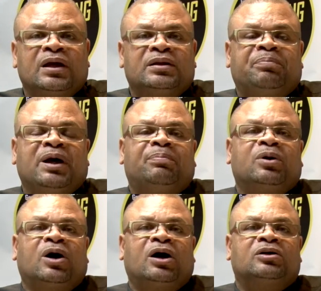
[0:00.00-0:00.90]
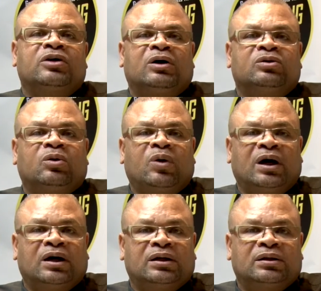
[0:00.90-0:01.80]
the people all around the
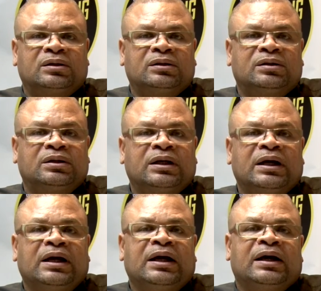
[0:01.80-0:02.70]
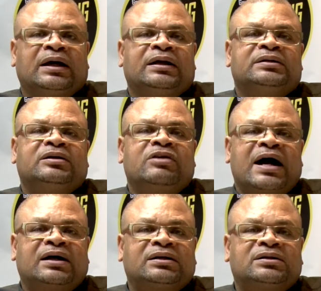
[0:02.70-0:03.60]
world can
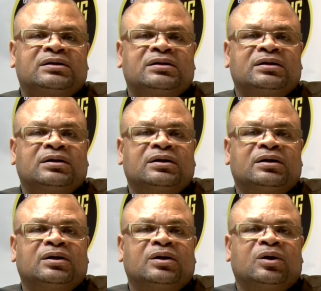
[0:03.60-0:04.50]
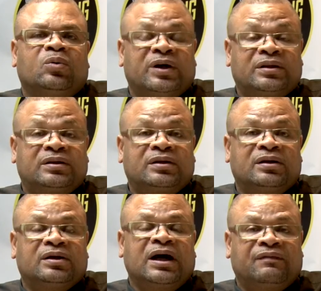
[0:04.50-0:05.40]
interact with
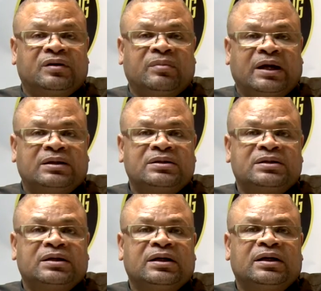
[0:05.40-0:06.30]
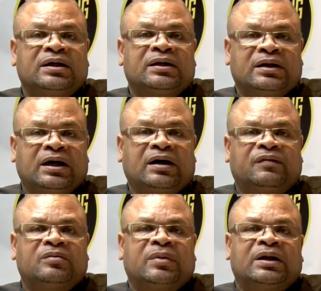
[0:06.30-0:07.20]
the government, their
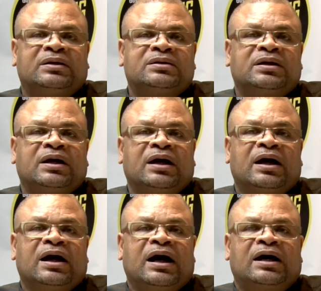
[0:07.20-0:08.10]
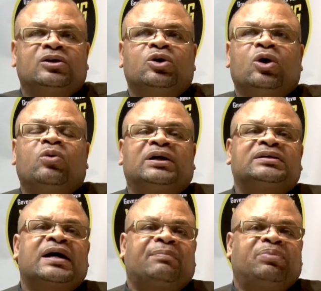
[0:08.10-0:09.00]
government, and know what
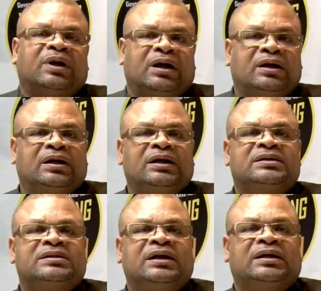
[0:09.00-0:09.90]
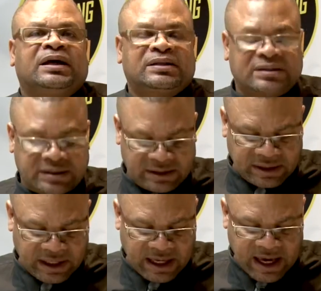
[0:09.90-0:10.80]
is happening in St.
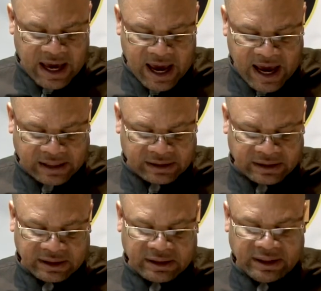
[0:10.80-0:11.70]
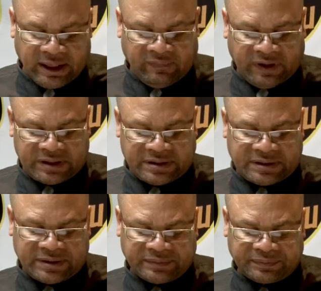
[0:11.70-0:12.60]
Kitts and Nevis.